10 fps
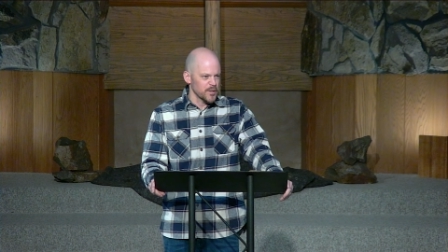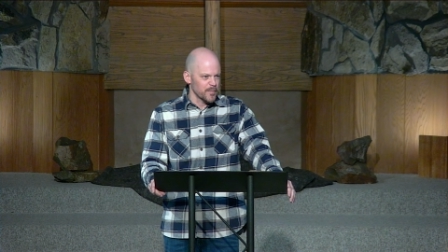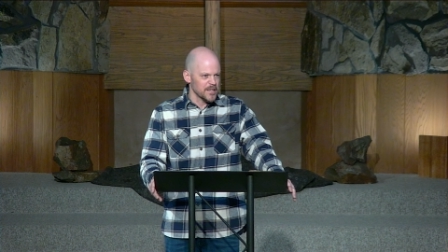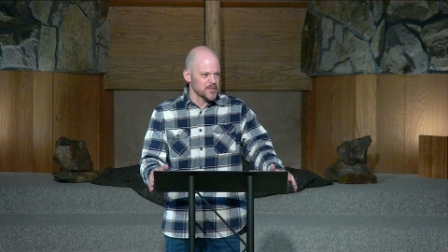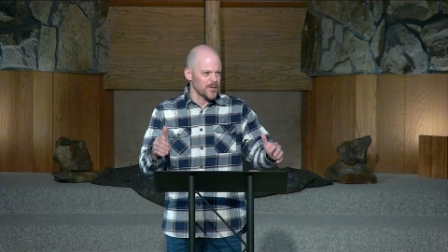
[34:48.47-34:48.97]
The
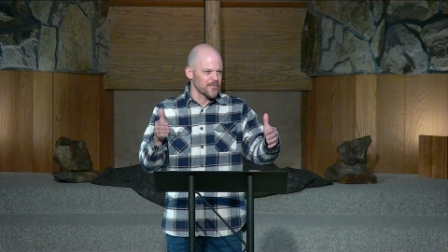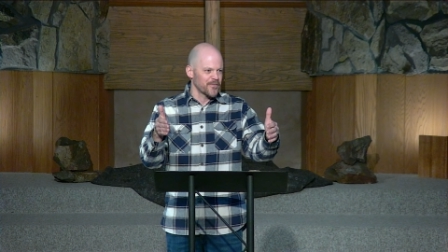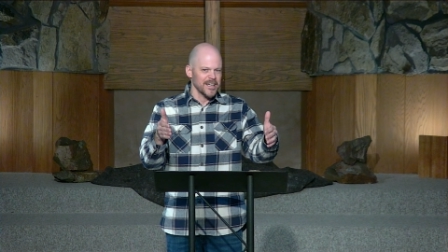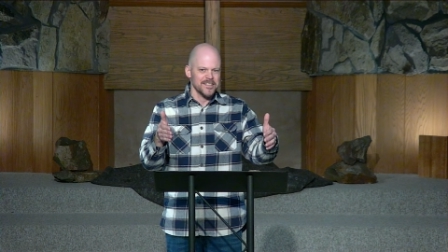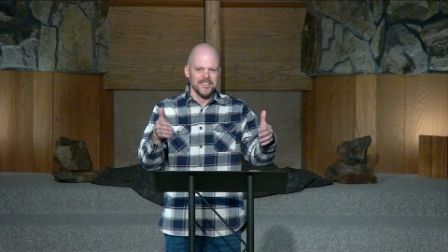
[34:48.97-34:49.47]
best way to
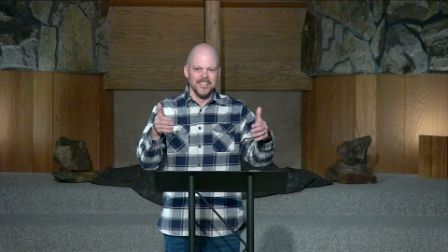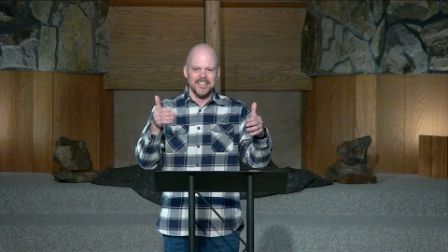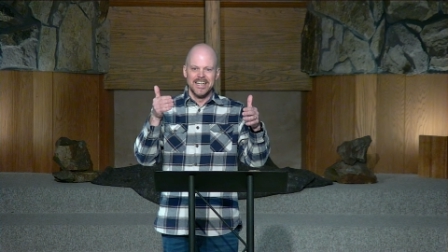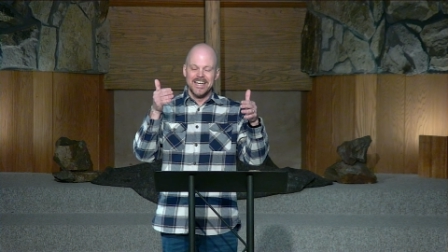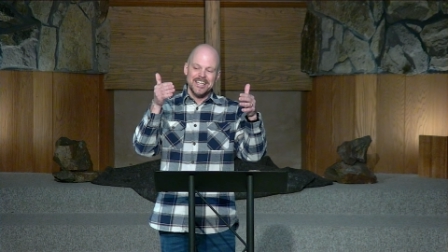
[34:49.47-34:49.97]
fight sin
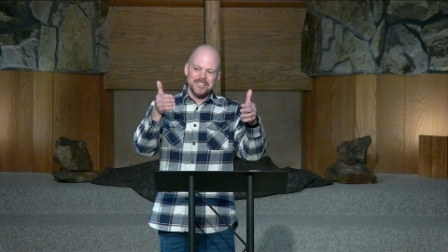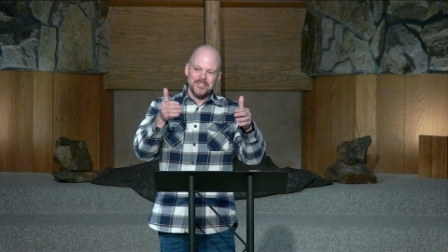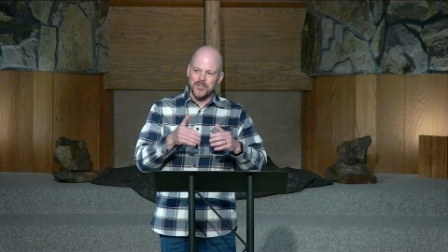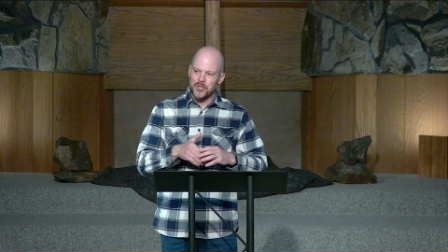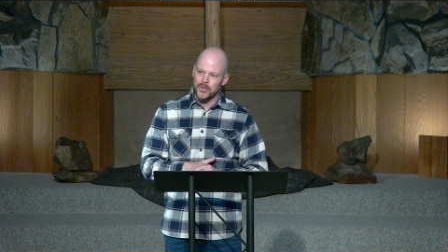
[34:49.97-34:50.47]
is
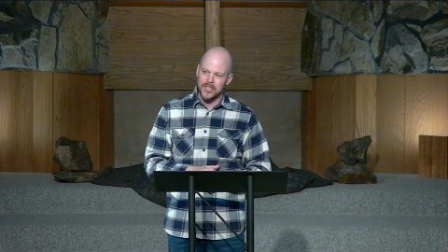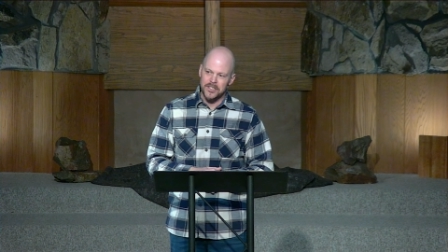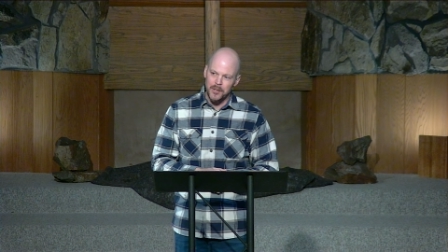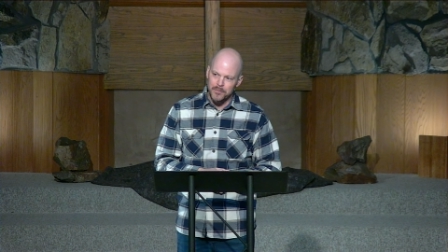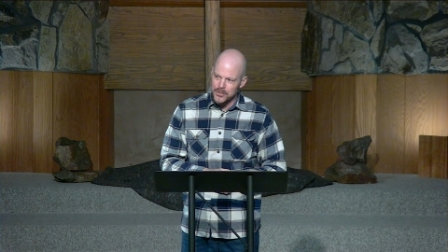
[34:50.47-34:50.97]
to do it in
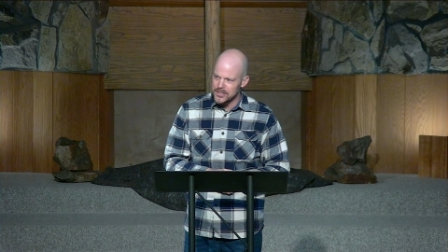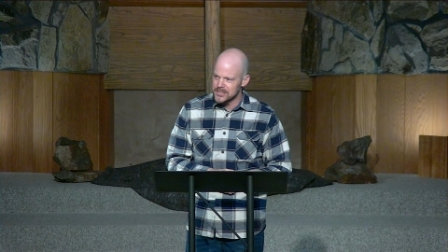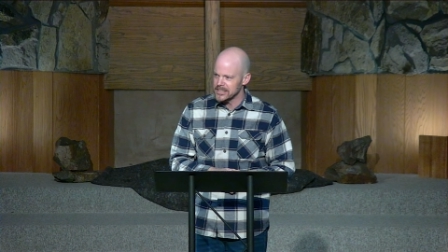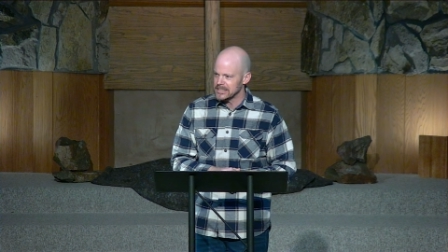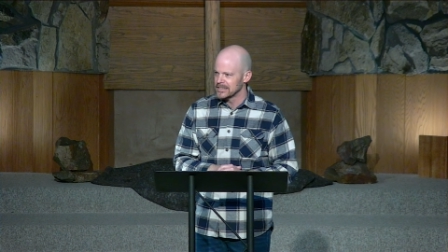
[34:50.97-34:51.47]

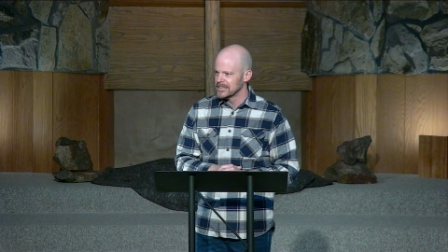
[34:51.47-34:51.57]
community